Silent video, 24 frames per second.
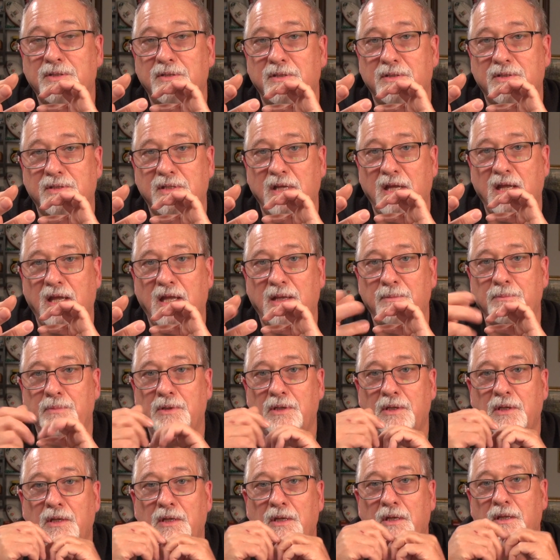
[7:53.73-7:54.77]
the same
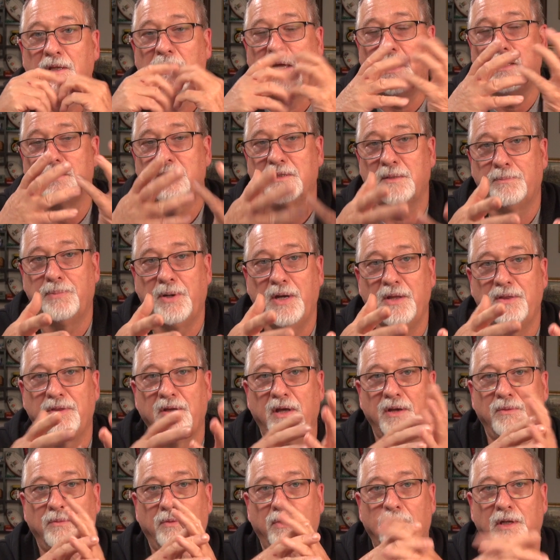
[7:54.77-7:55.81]
as the
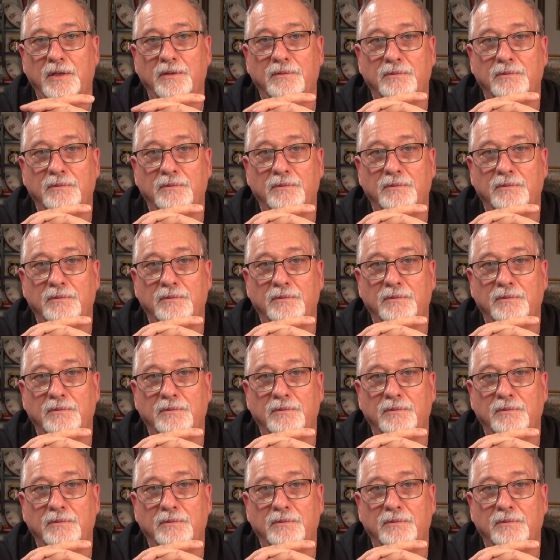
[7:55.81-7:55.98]
Python one.